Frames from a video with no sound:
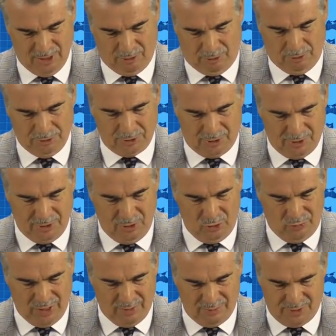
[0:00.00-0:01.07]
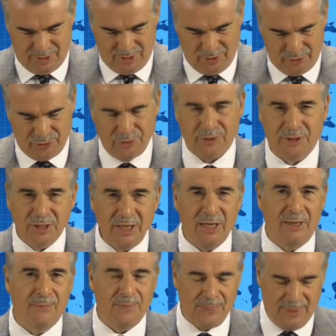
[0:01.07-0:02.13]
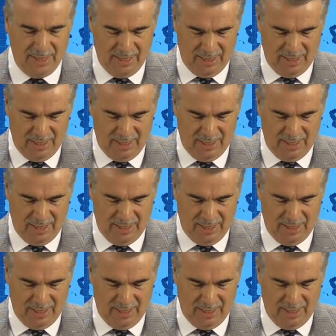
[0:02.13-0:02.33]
wrote on November 13